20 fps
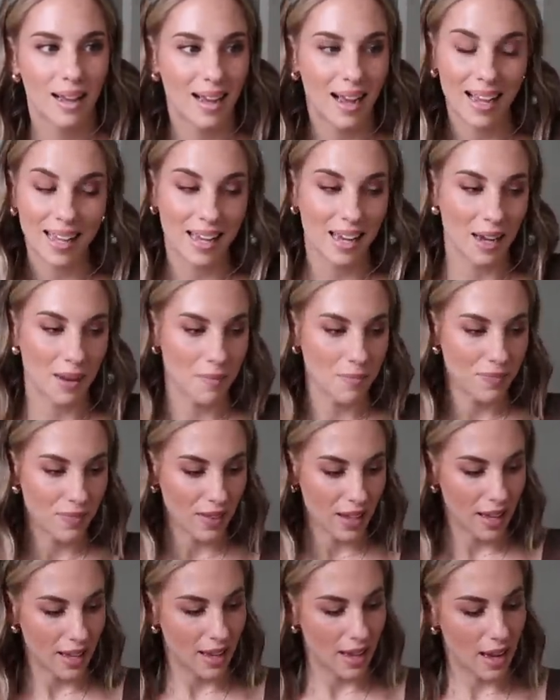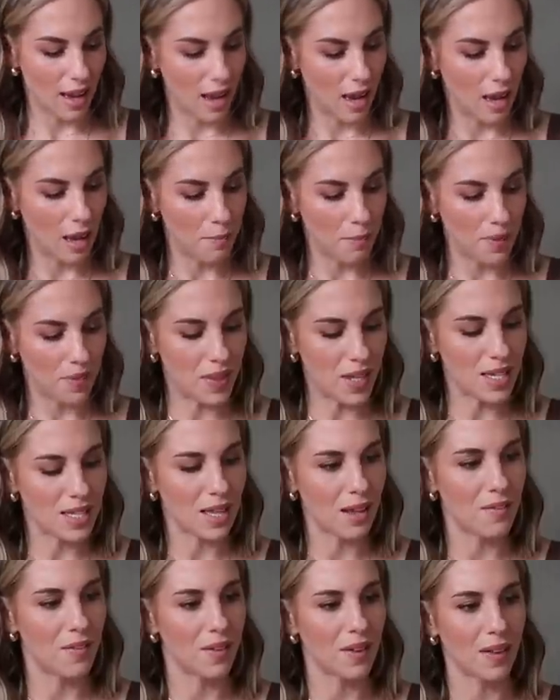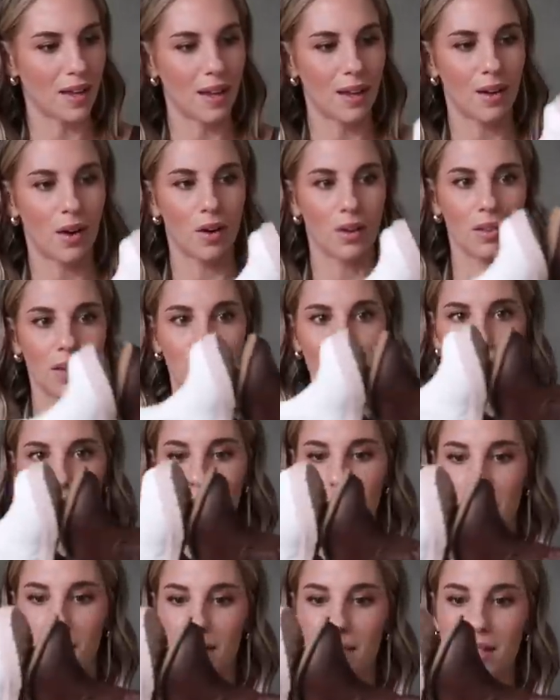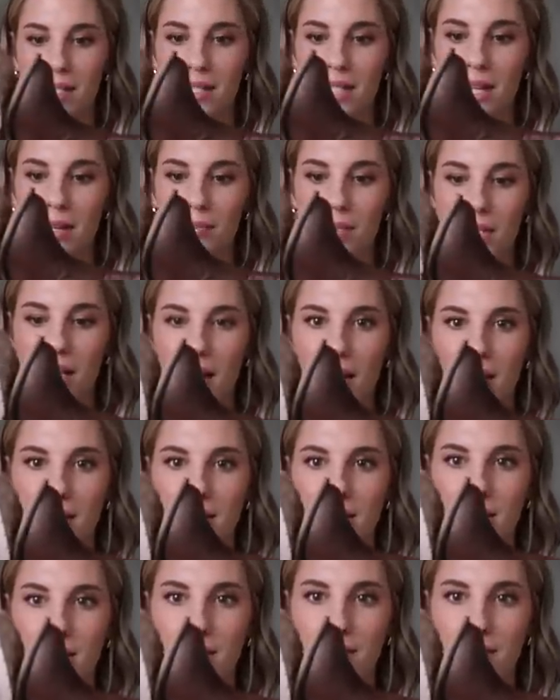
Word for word: I can't. Um, but these I feel like are literally the same size